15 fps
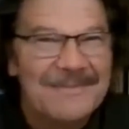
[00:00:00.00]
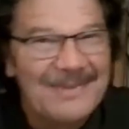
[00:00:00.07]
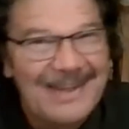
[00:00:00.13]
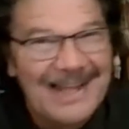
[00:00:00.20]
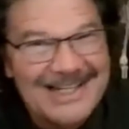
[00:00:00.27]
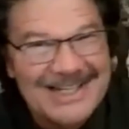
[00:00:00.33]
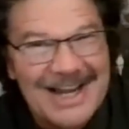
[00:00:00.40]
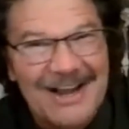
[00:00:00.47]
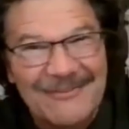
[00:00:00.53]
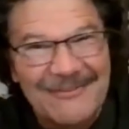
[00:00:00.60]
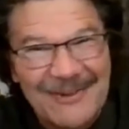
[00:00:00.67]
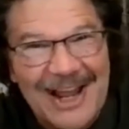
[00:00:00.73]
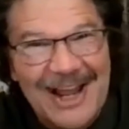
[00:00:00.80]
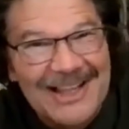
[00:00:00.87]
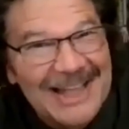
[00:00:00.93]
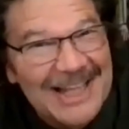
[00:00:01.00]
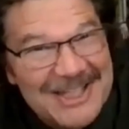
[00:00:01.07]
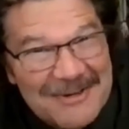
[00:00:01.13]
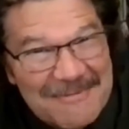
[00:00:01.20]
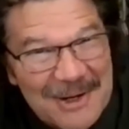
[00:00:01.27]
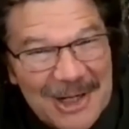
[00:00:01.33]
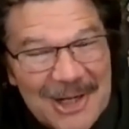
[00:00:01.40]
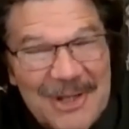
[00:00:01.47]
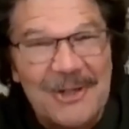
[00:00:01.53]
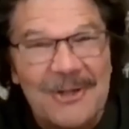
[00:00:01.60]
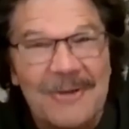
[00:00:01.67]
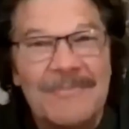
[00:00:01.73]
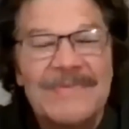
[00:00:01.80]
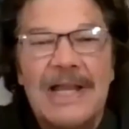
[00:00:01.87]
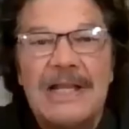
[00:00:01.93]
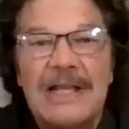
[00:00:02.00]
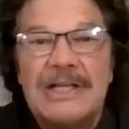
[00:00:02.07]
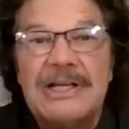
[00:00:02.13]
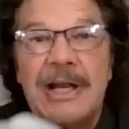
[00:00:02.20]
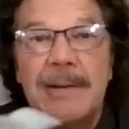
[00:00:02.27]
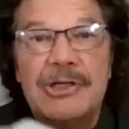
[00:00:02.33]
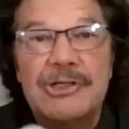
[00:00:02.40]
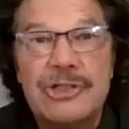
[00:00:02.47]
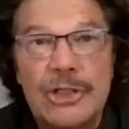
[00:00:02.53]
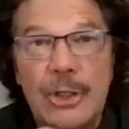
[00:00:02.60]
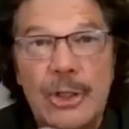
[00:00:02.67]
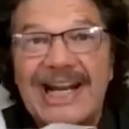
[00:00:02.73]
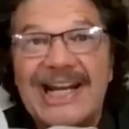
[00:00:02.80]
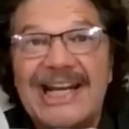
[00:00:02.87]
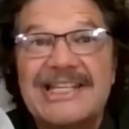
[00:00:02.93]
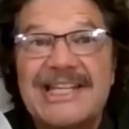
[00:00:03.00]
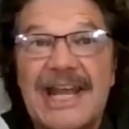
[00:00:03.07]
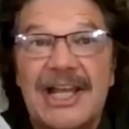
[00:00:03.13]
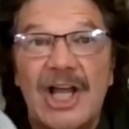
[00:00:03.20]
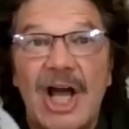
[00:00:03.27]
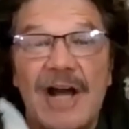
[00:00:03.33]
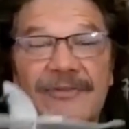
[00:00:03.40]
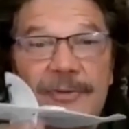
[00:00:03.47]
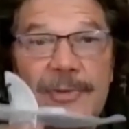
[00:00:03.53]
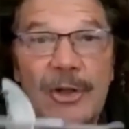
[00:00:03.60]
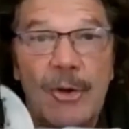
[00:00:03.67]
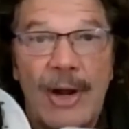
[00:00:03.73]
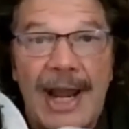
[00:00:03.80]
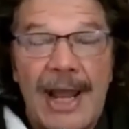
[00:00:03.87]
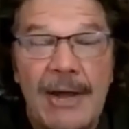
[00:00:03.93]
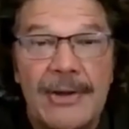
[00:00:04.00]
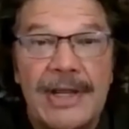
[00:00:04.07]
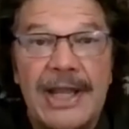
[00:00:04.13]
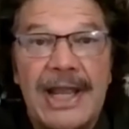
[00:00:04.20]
That's not flying, that's a balloon. Number 2, it had to take off from the ground.